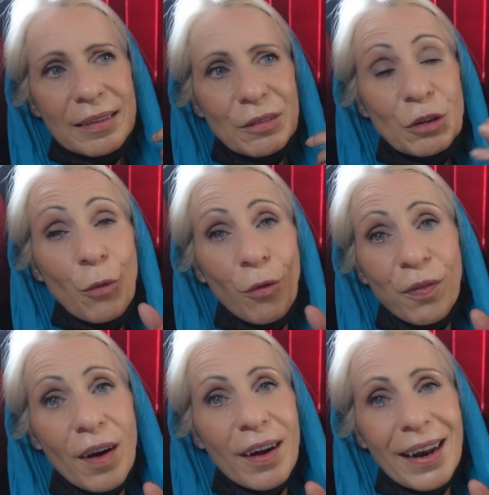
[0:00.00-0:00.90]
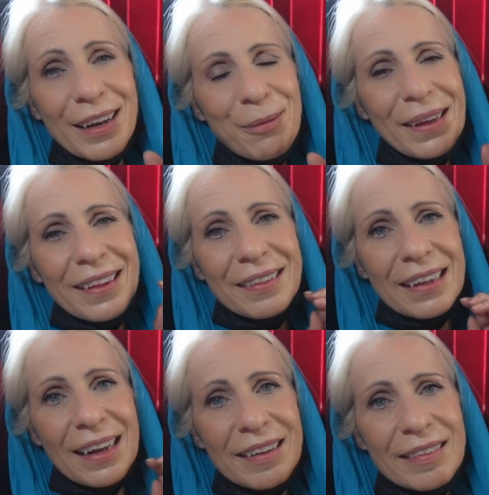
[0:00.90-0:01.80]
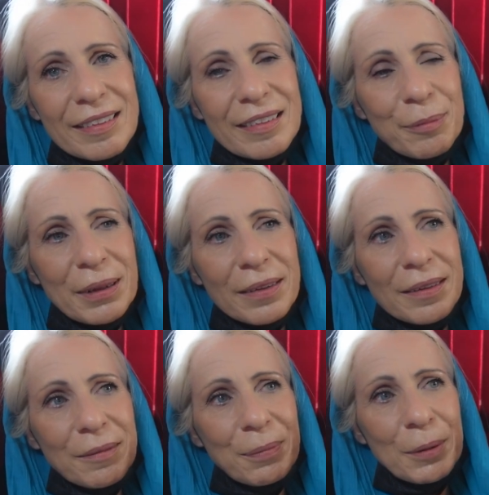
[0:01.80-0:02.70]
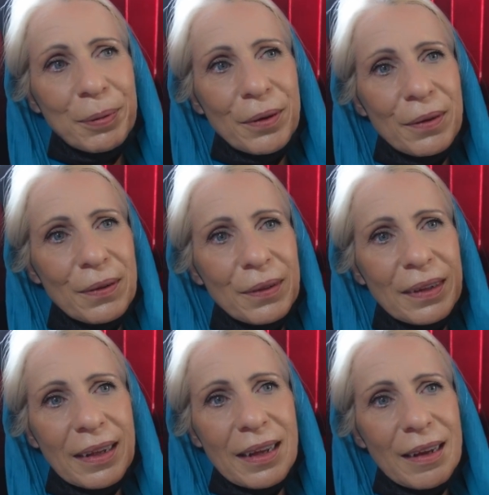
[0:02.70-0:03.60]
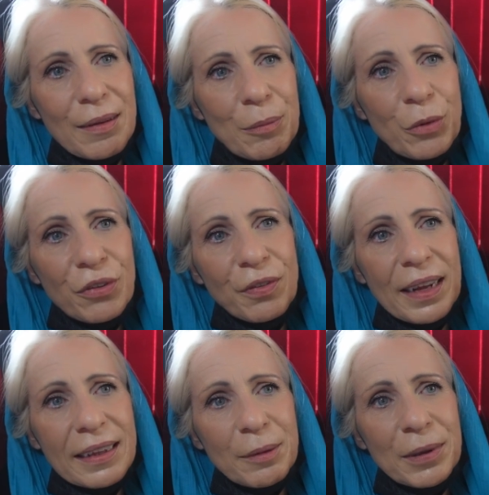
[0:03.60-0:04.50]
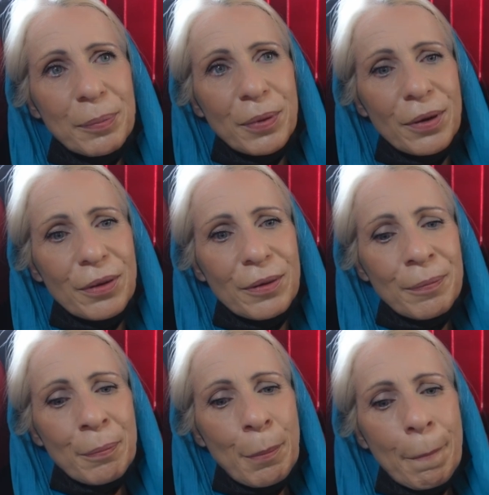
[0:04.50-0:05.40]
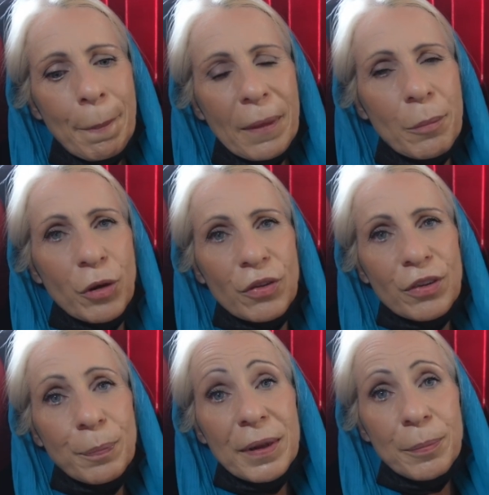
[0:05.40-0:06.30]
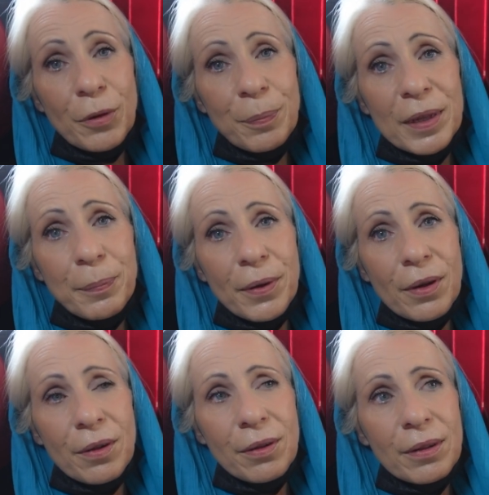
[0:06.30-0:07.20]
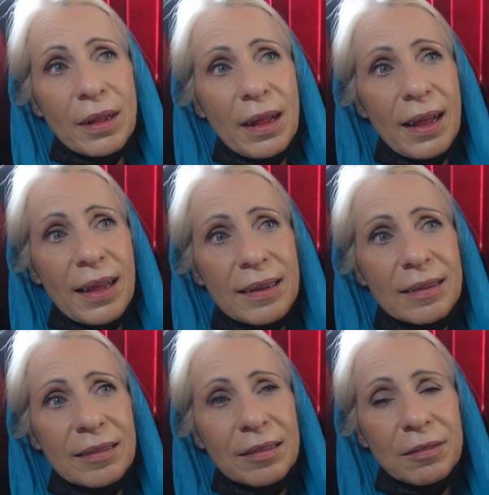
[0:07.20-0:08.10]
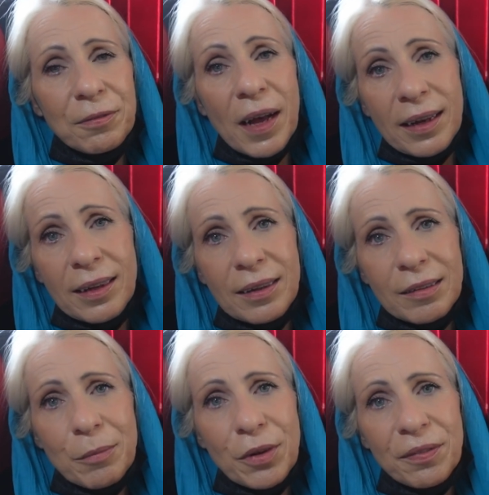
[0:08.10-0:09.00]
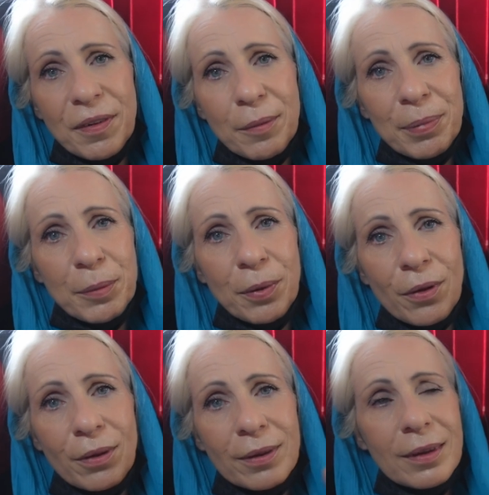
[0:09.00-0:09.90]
so far anyway, the nicest people, most friendly people, most hospitable people, and fun, most fun people.